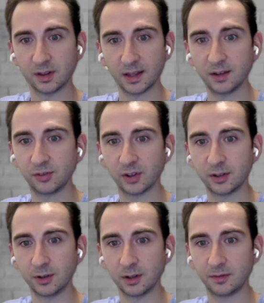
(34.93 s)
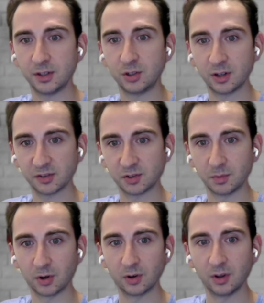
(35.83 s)
of the life cycle of each
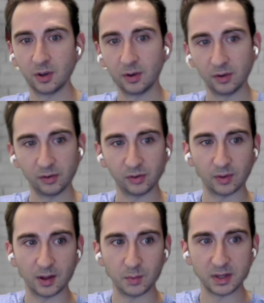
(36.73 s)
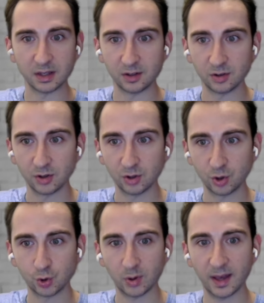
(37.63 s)
customer so that we can
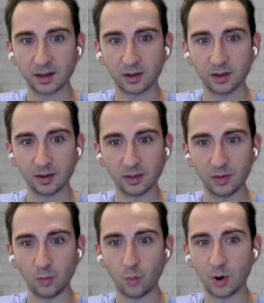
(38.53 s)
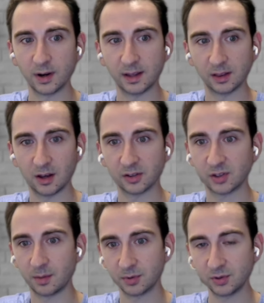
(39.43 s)
track the won and
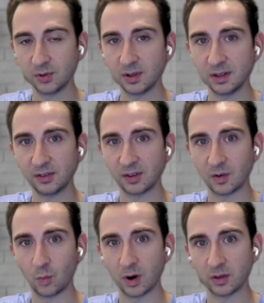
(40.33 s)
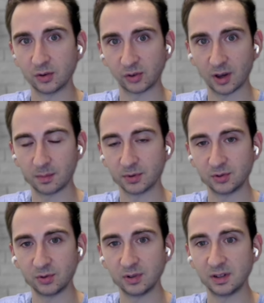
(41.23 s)
lost opportunities and where there's
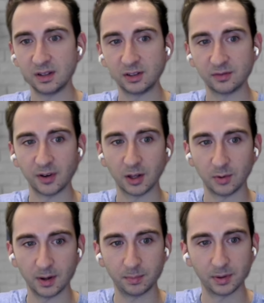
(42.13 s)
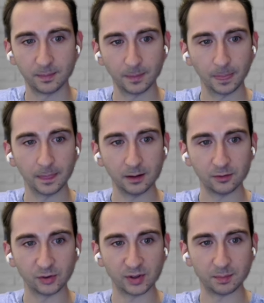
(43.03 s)
opportunity to follow up.
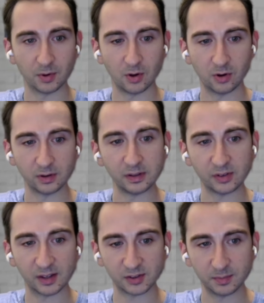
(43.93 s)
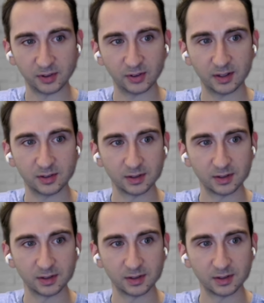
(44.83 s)
For example, all these estimates